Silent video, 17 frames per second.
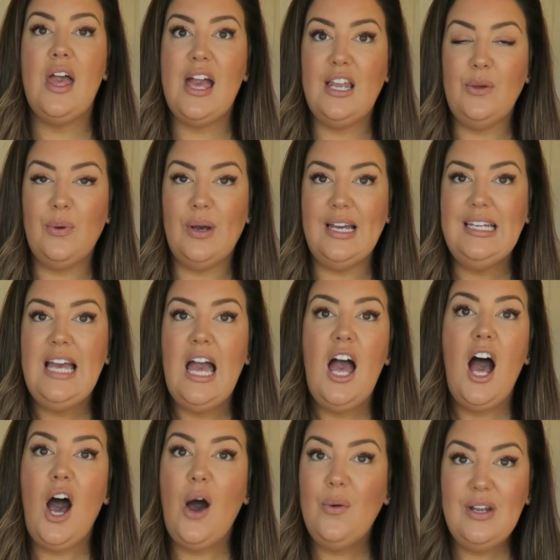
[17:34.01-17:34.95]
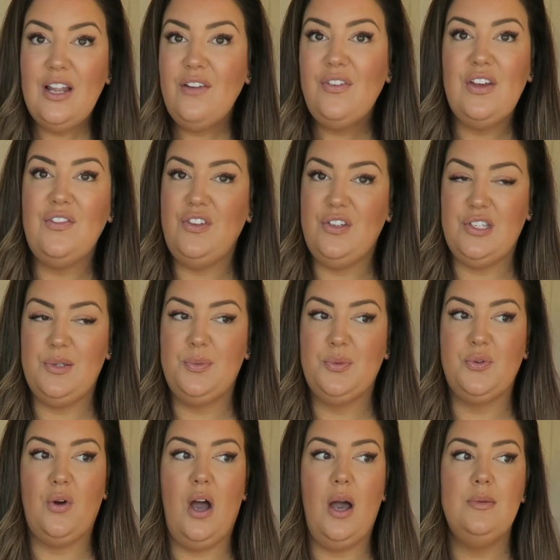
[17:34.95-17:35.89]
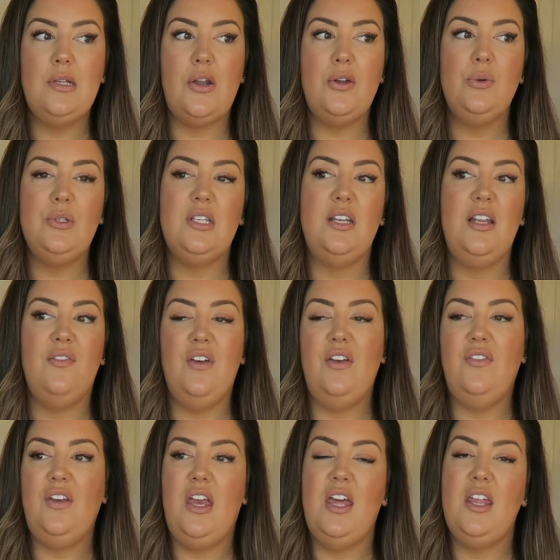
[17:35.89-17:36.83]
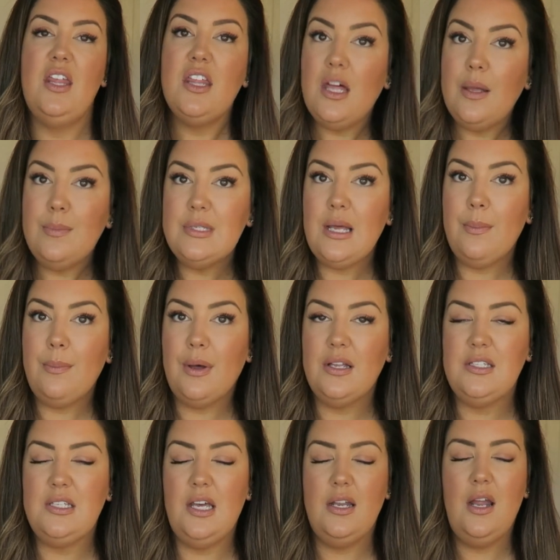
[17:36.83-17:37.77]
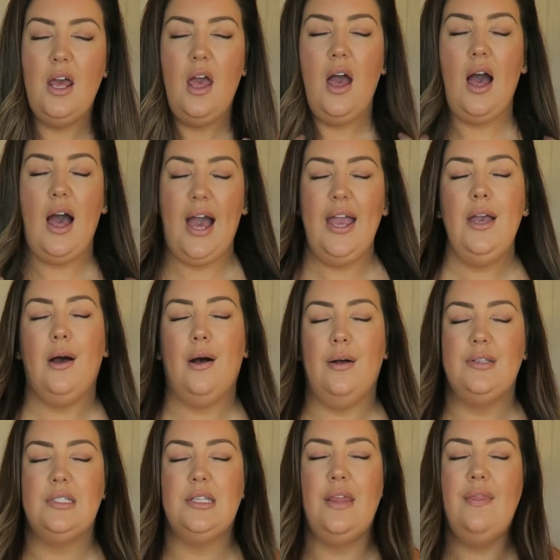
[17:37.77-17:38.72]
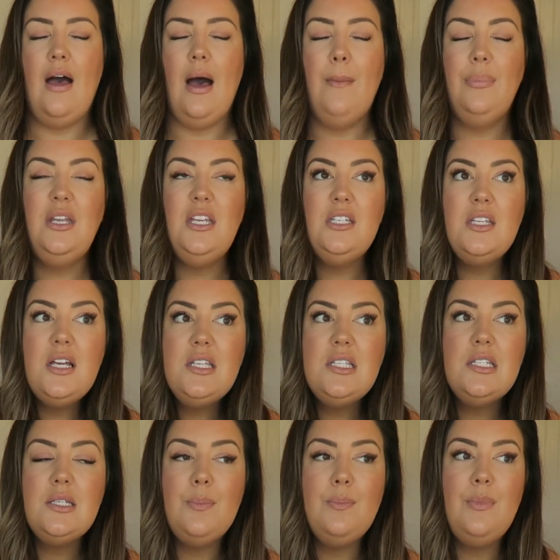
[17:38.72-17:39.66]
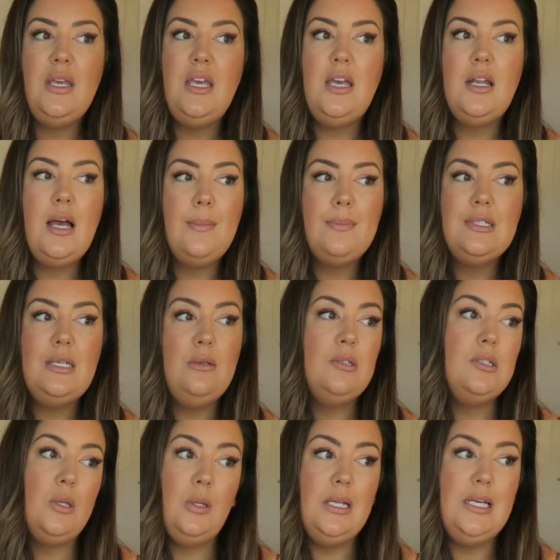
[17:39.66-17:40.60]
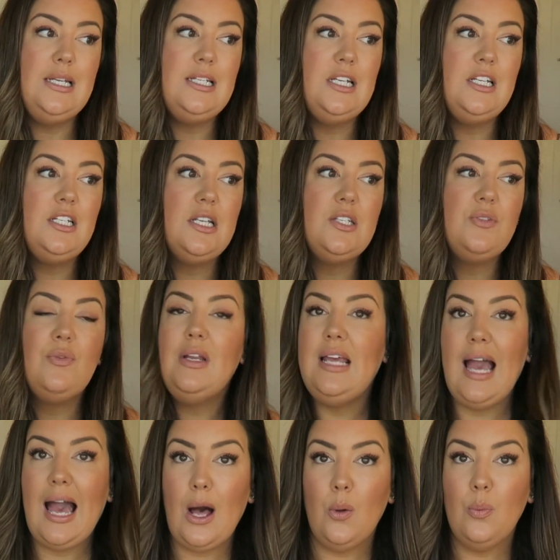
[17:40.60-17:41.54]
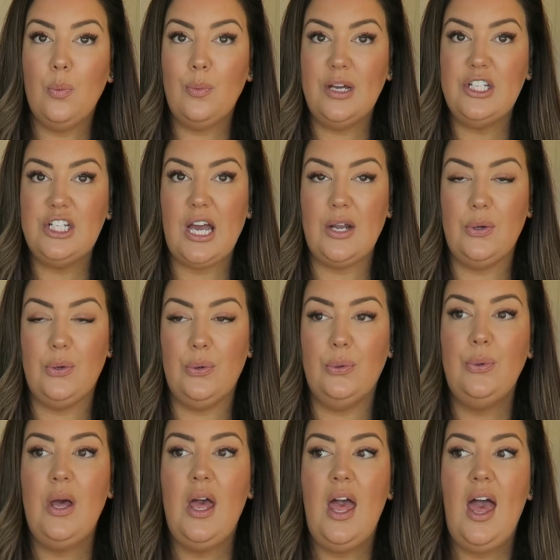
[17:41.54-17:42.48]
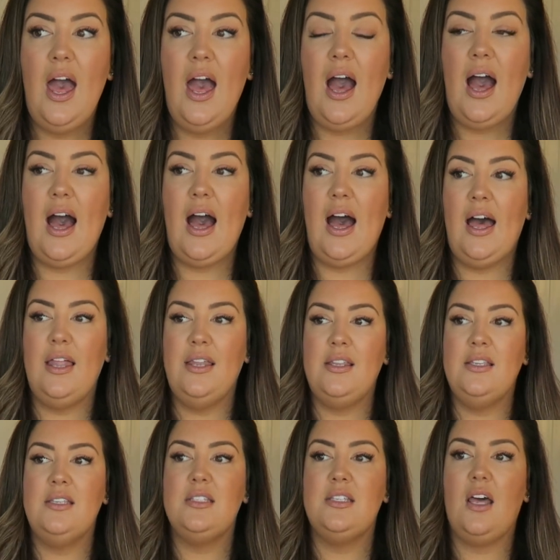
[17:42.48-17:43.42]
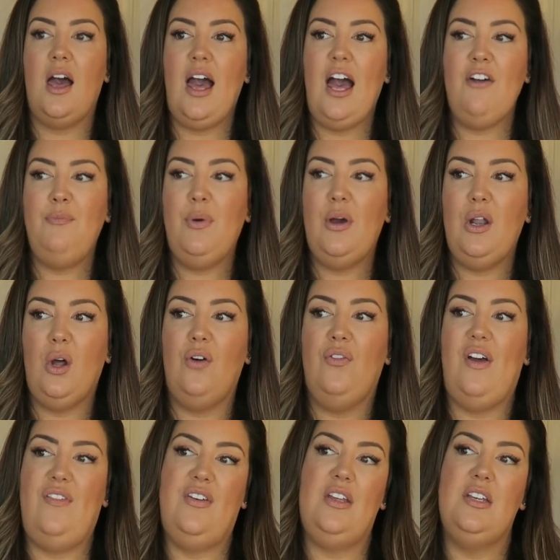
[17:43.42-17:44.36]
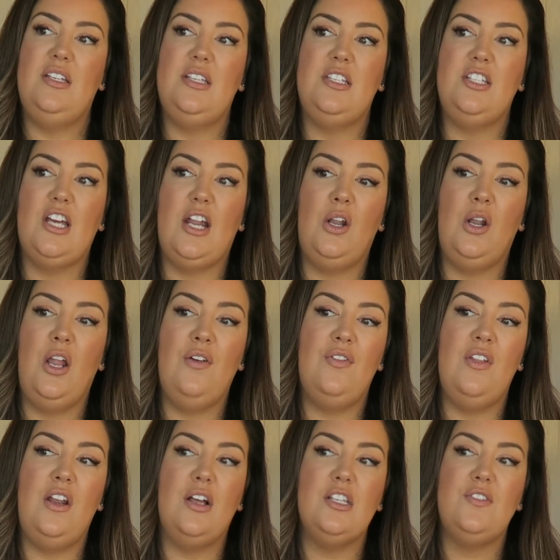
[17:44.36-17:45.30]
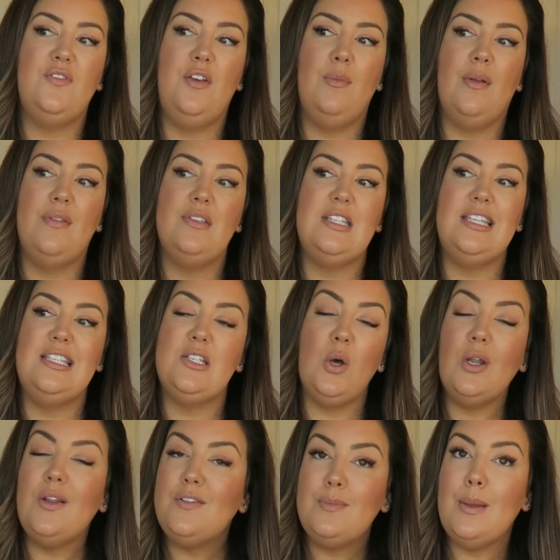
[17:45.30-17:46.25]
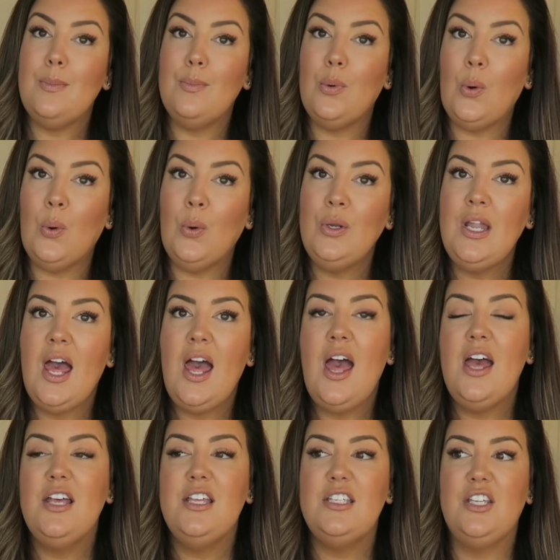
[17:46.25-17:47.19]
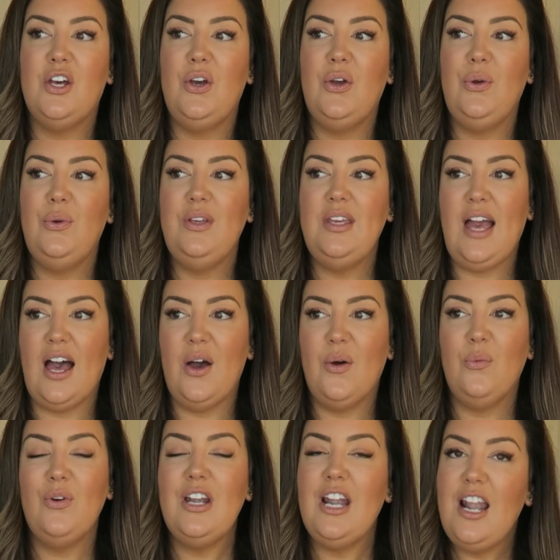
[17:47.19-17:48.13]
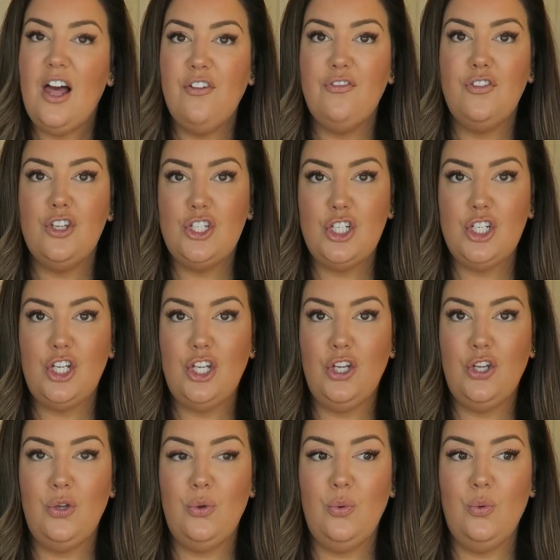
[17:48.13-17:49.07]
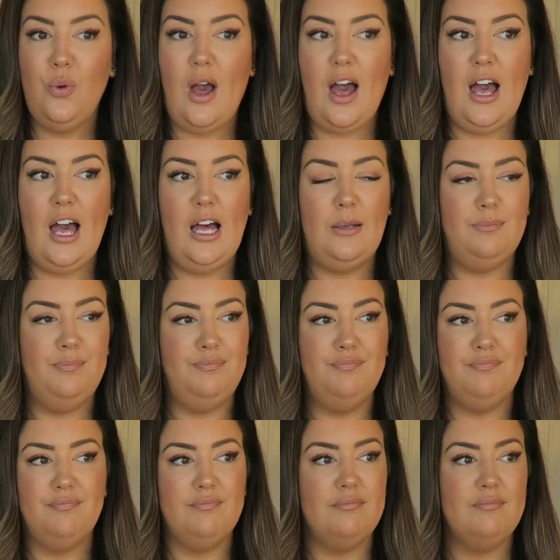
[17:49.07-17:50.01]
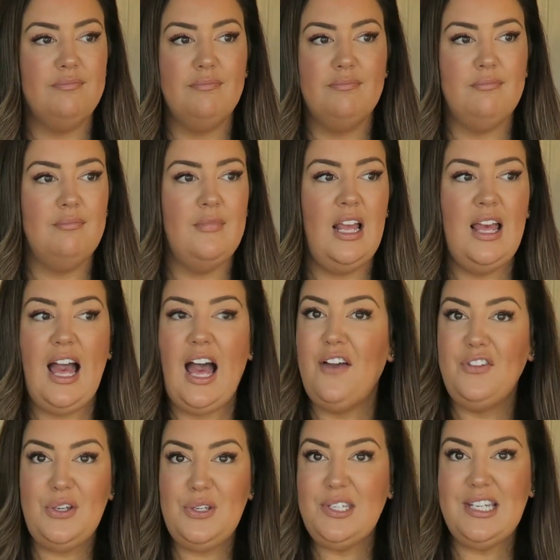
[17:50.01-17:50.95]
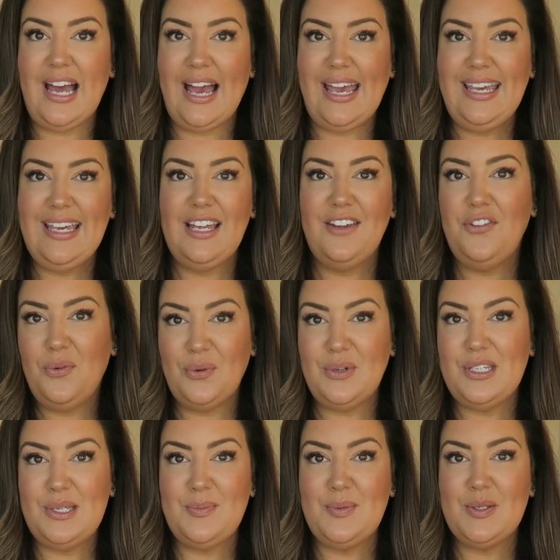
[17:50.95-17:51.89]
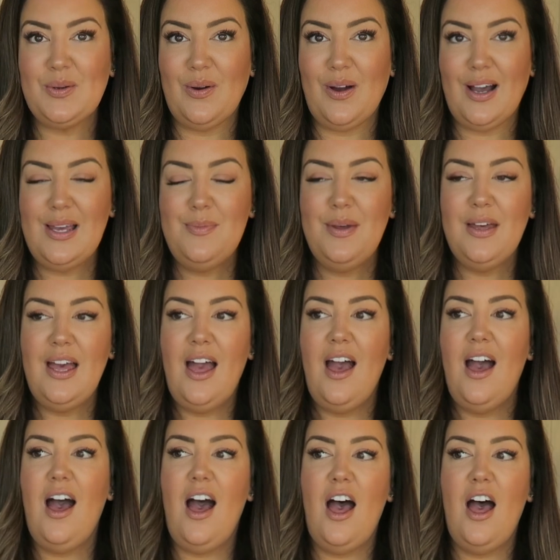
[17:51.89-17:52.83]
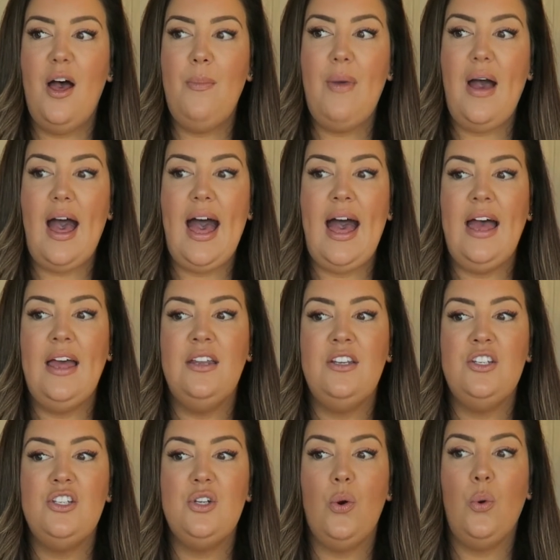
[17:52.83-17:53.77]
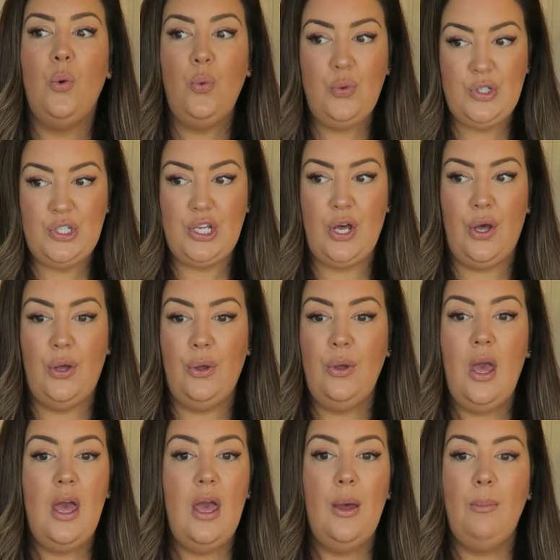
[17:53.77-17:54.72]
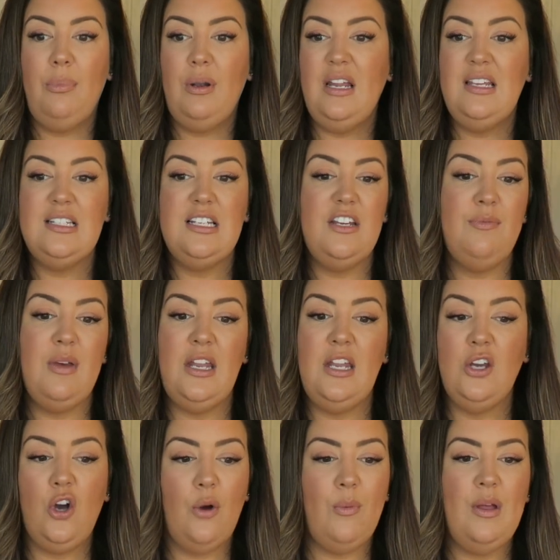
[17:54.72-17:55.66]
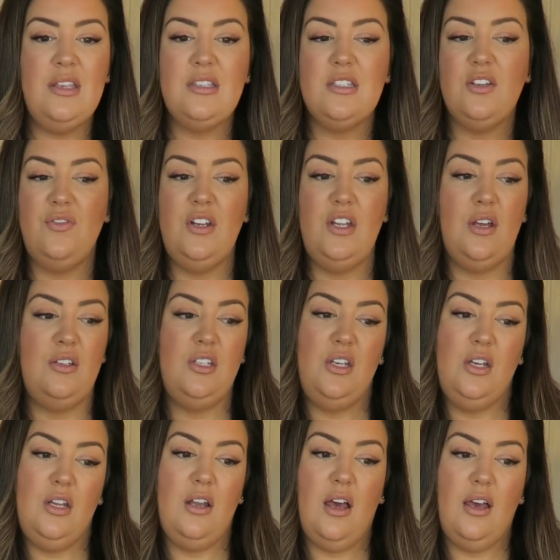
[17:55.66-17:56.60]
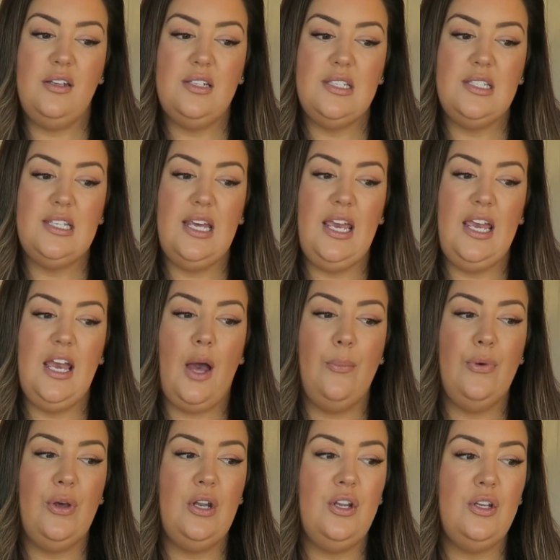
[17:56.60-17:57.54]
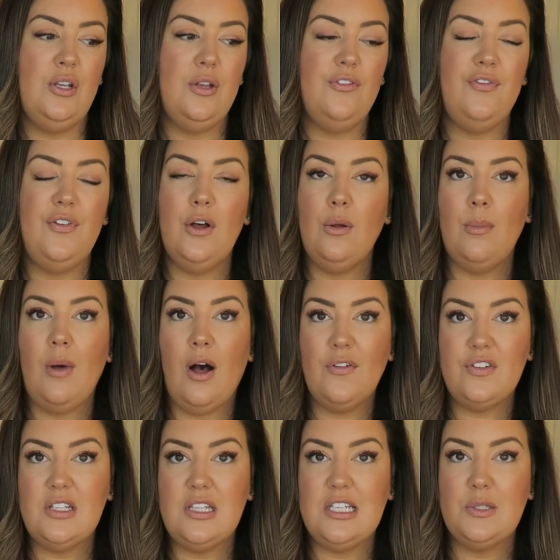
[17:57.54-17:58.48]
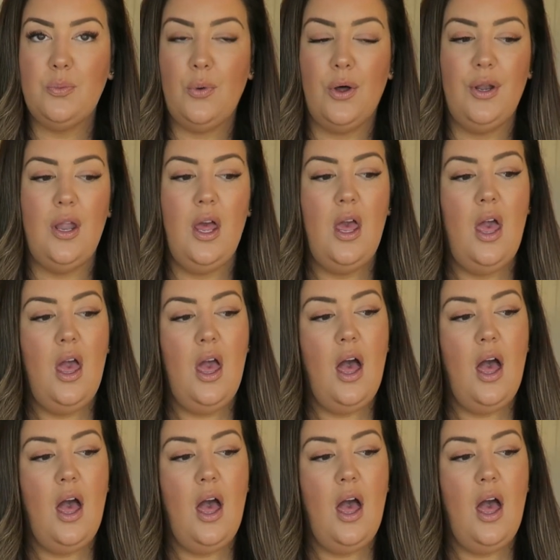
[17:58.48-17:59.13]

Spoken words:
Anyway, I would love it if you subscribed. I'd also love it if you hit the thumbs up button. I hate asking that, but it does me an absolute solid. It does really help my channel. And I have put a lot of effort into this channel over the last few months since Olive's been born. So yeah, would love to have you stay if you want to subscribe. And also, please leave me any comments to videos that you'd like to see. I'm gonna film after this one.